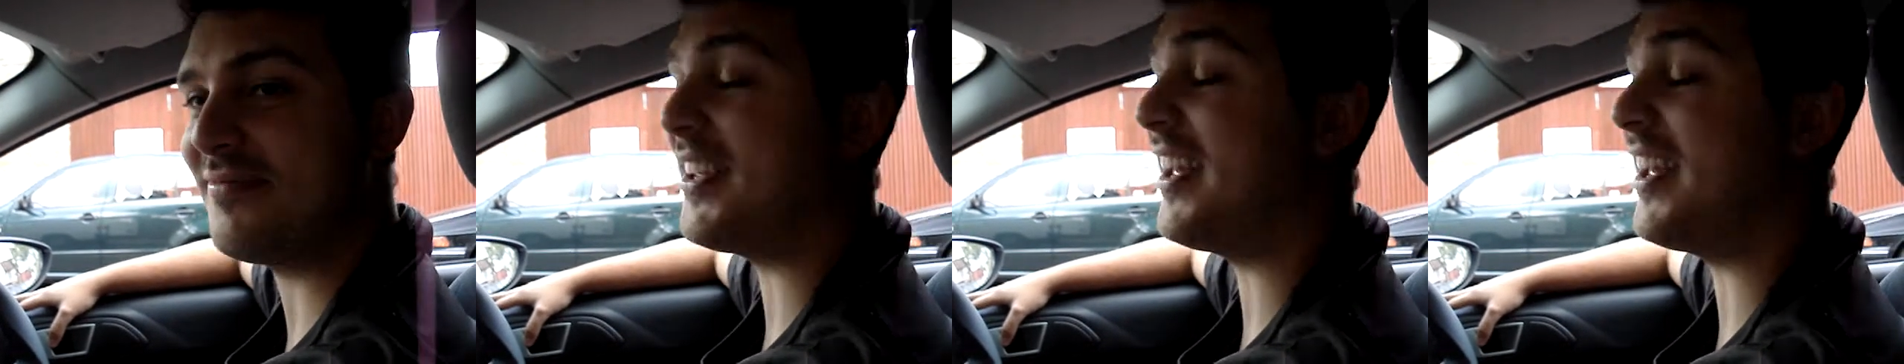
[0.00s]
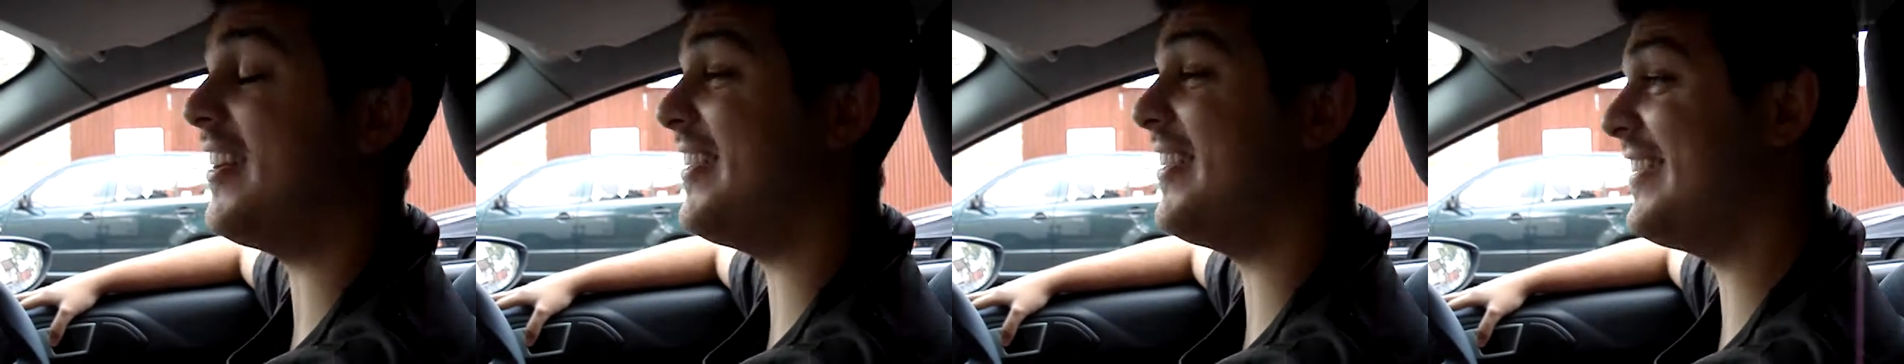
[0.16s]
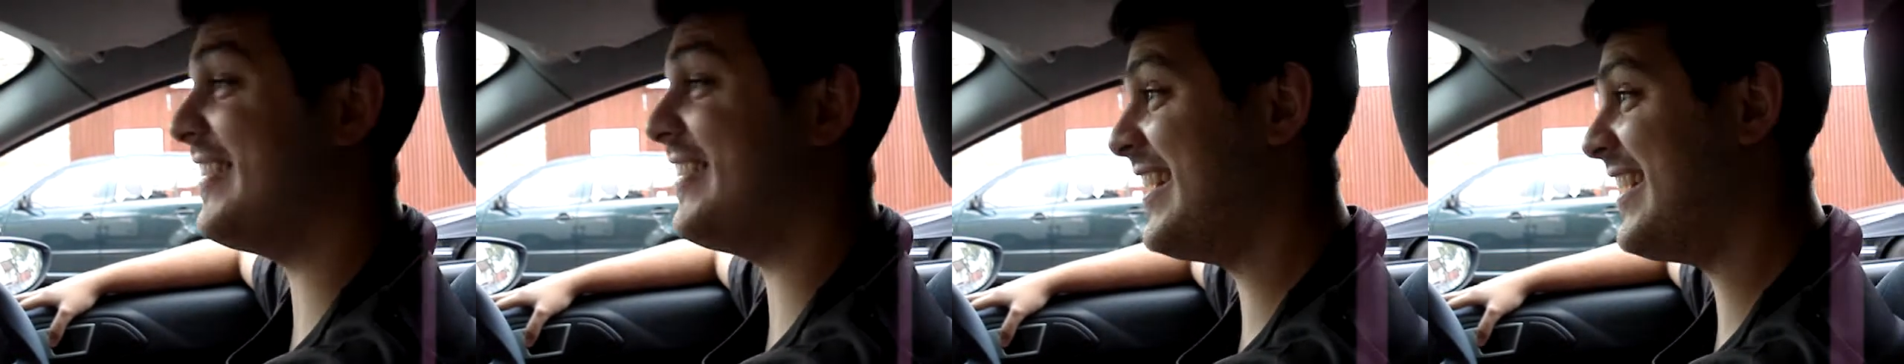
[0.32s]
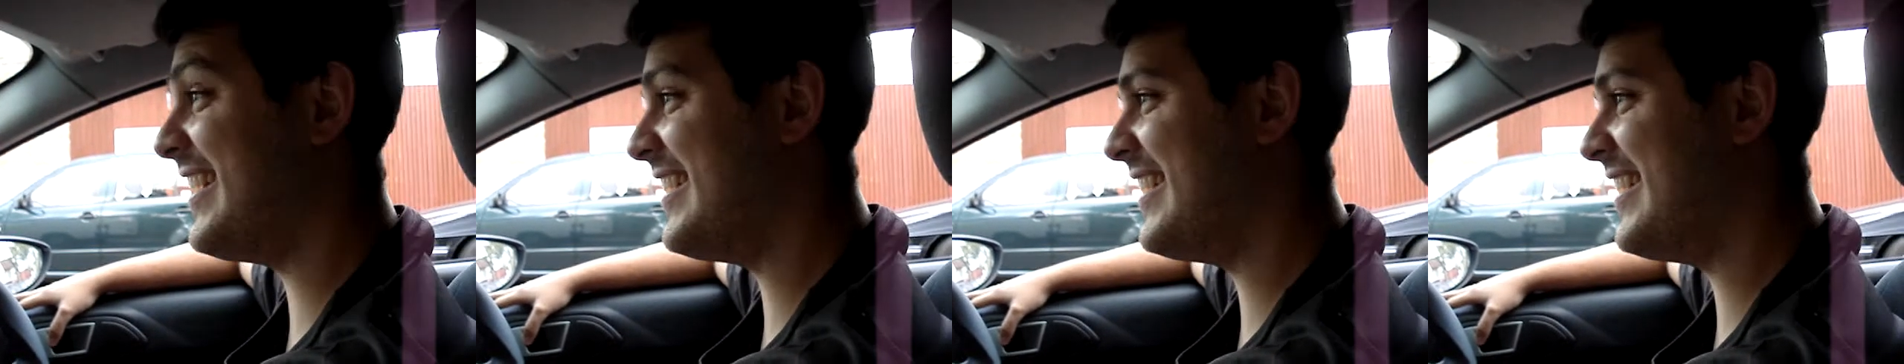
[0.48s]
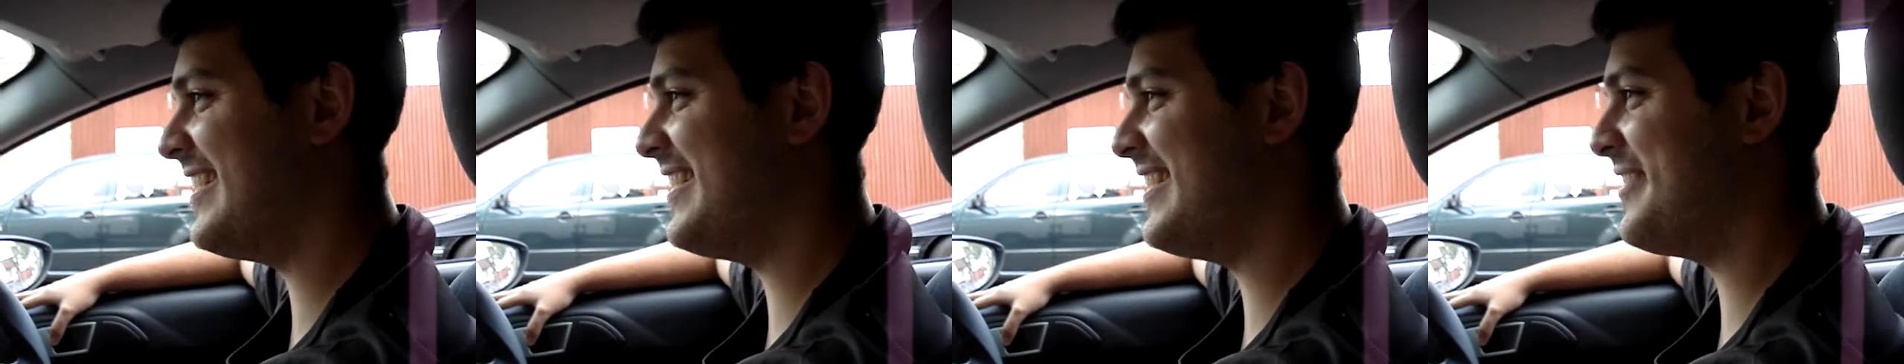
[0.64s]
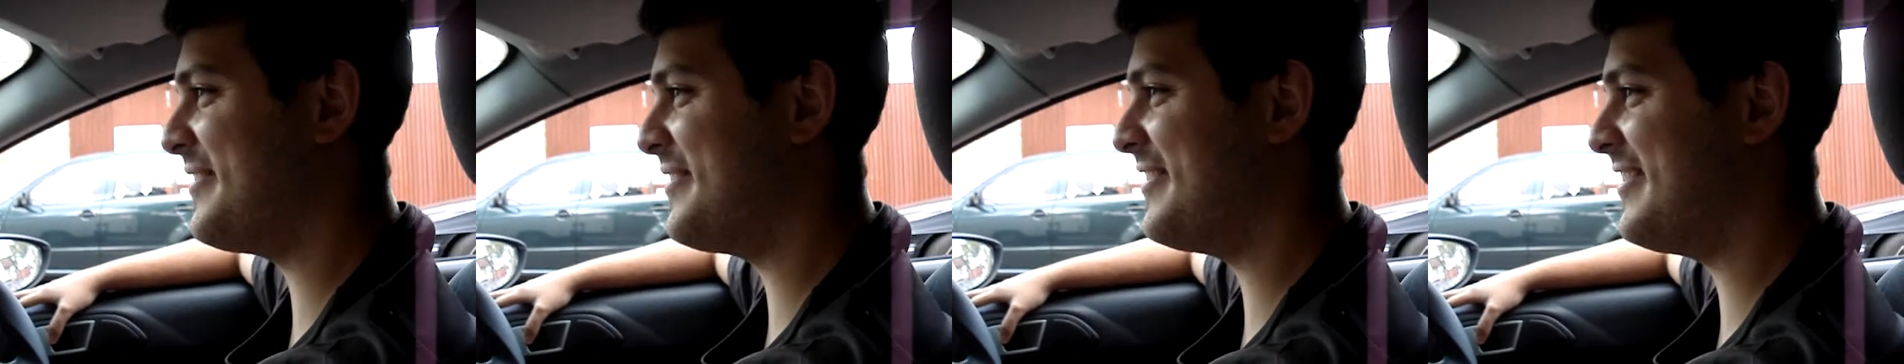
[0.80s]
when
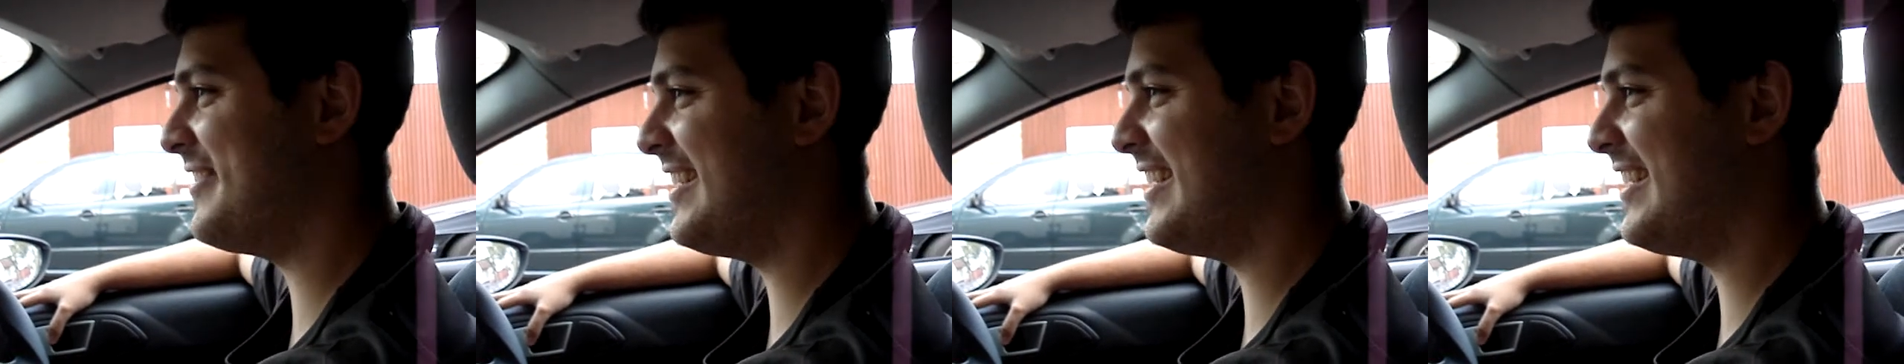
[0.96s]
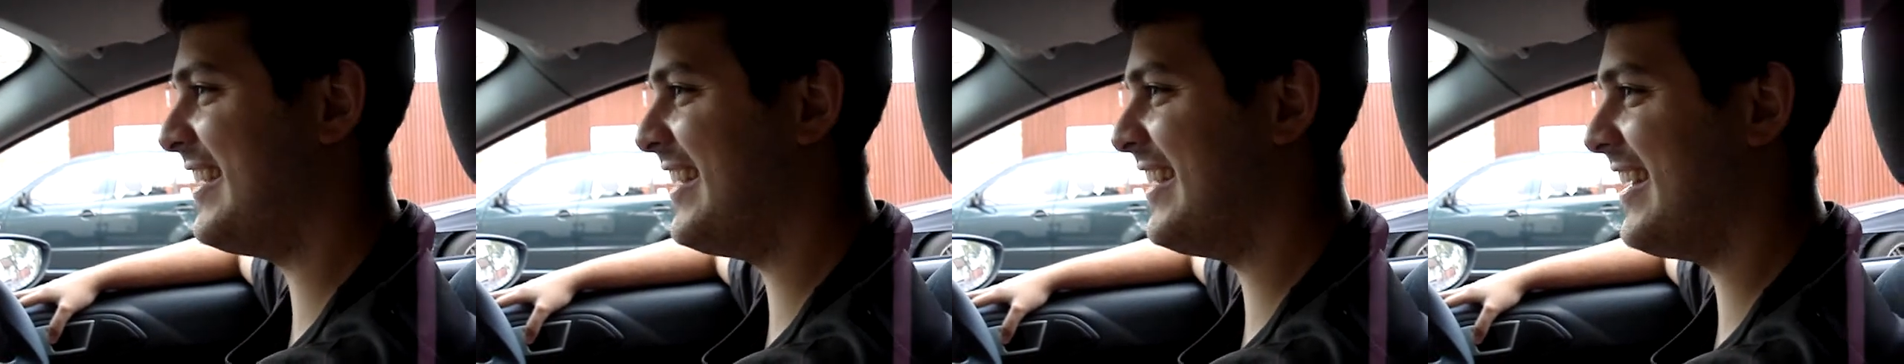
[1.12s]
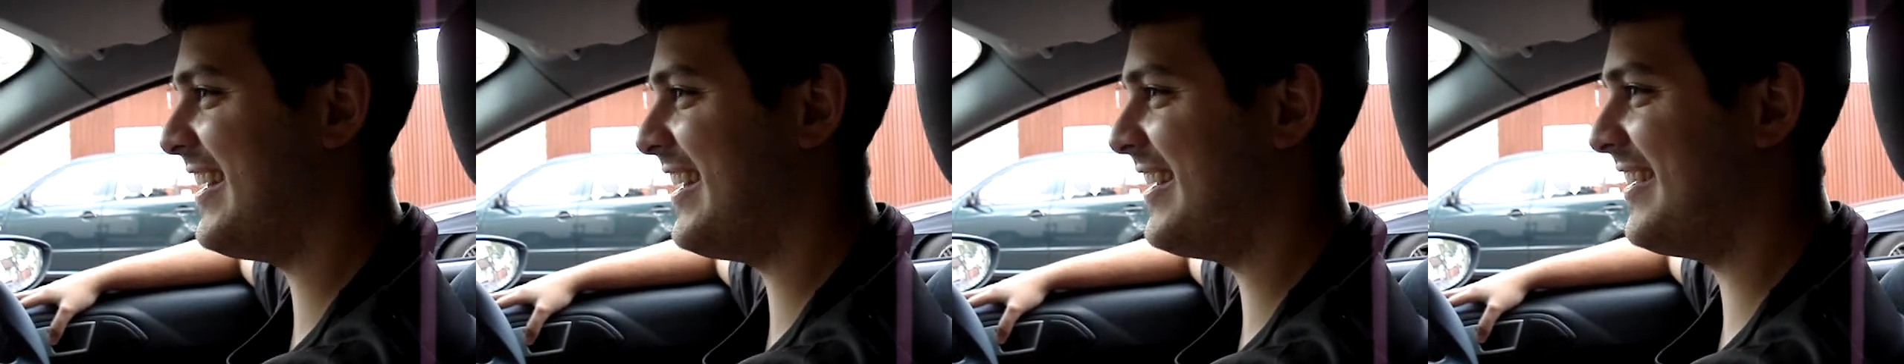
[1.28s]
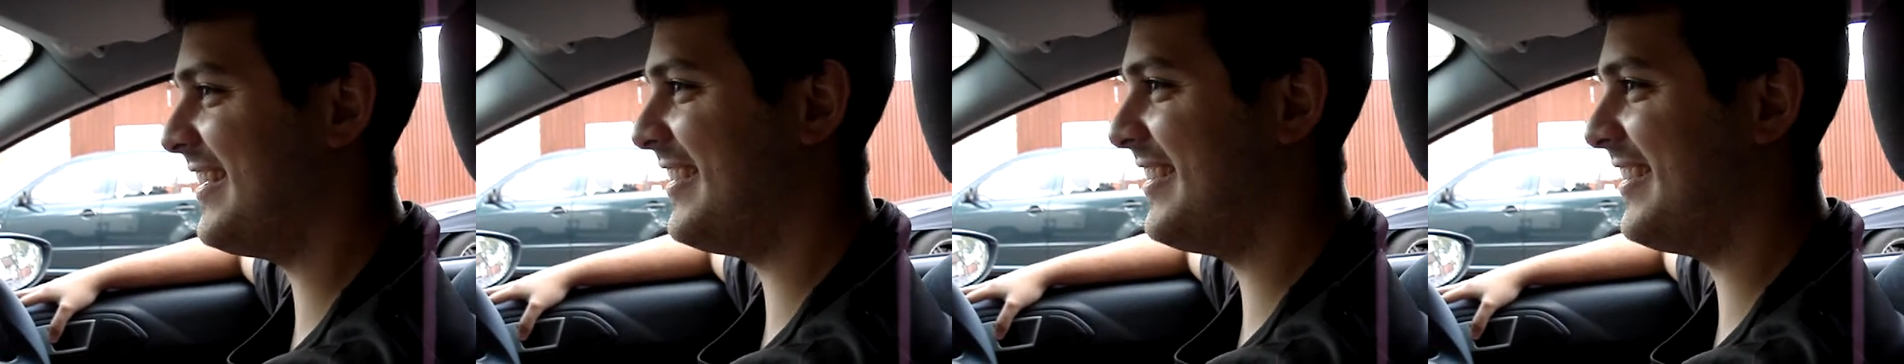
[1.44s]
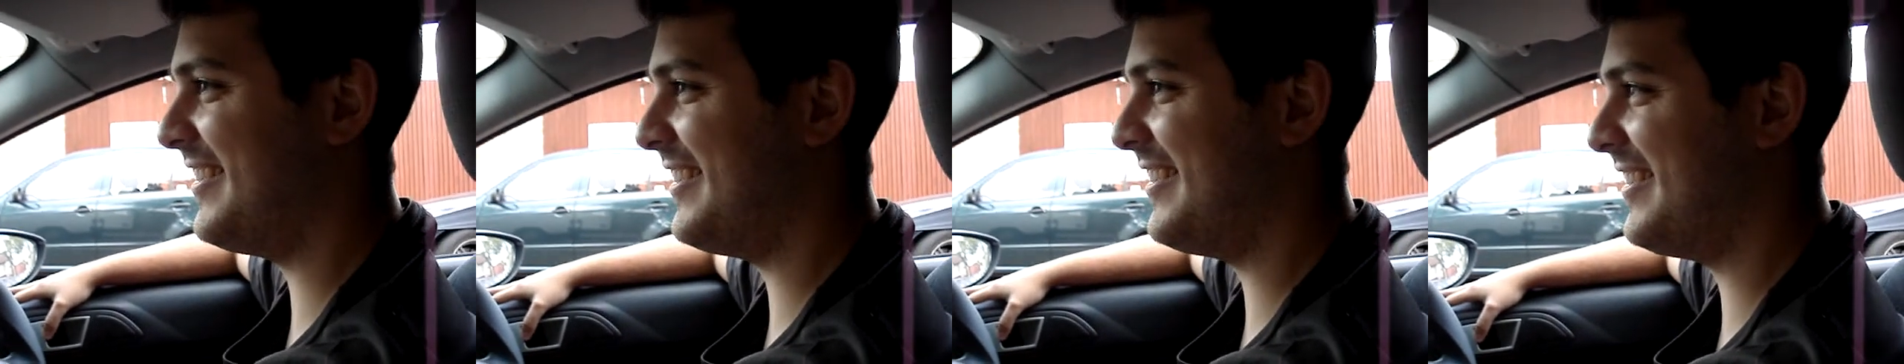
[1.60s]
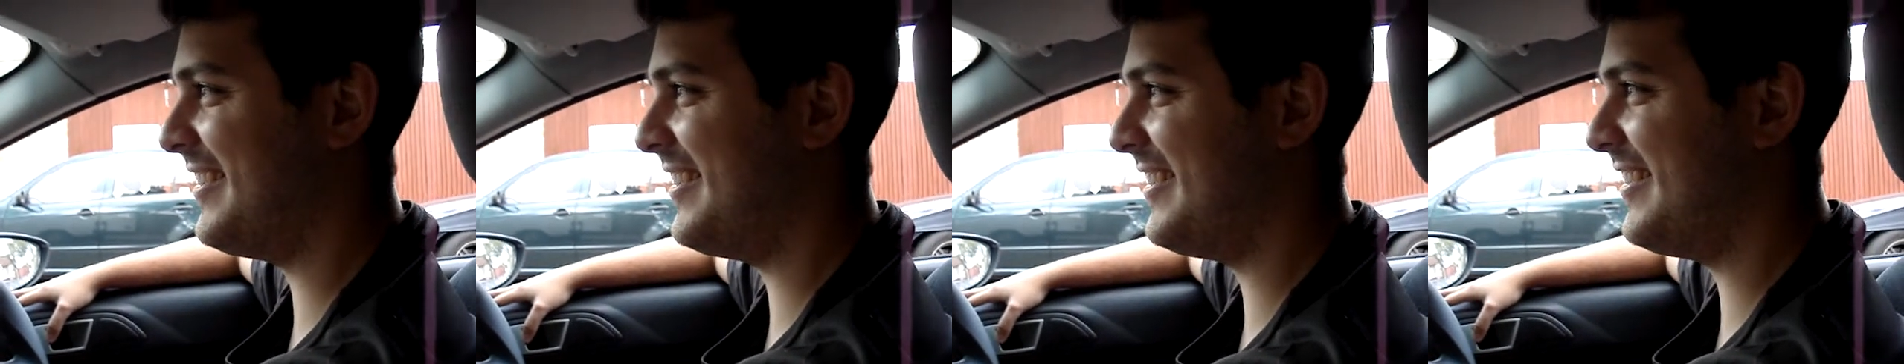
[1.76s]
it starts building up on
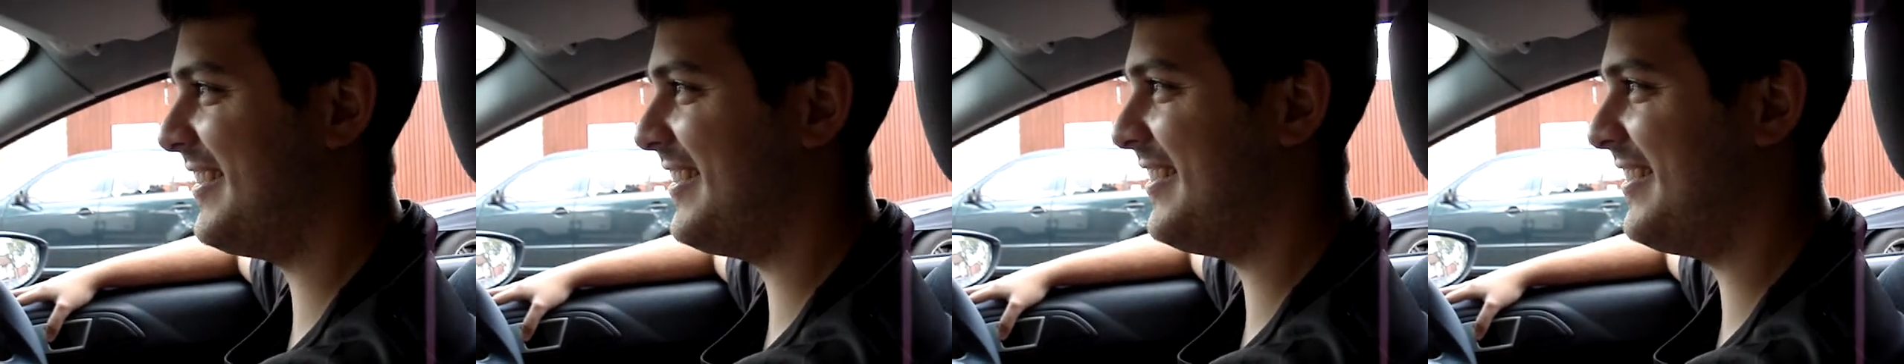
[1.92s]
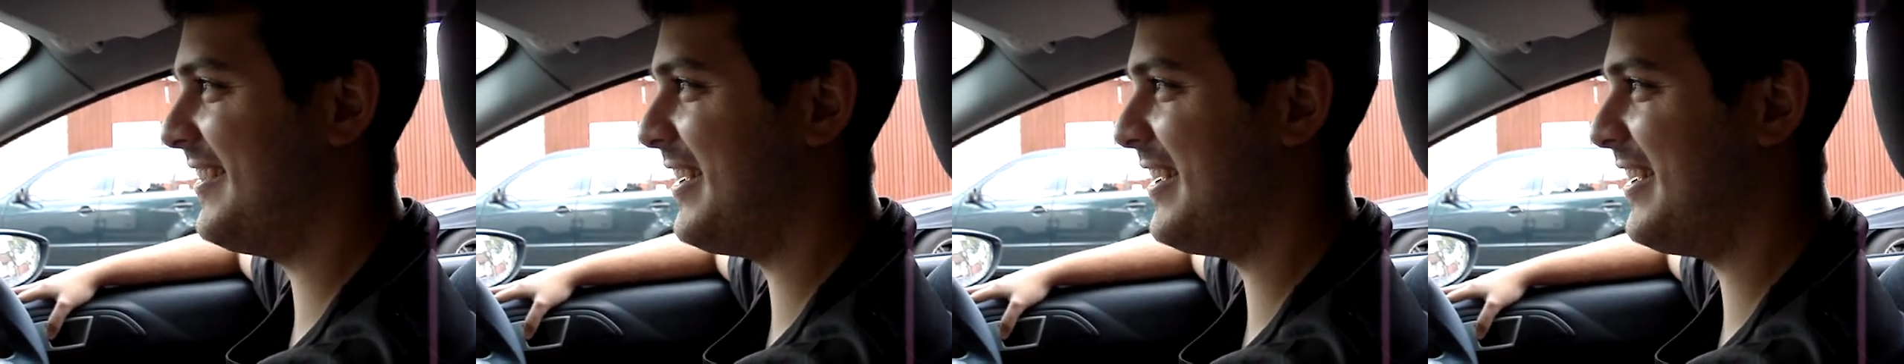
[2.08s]
YouTube.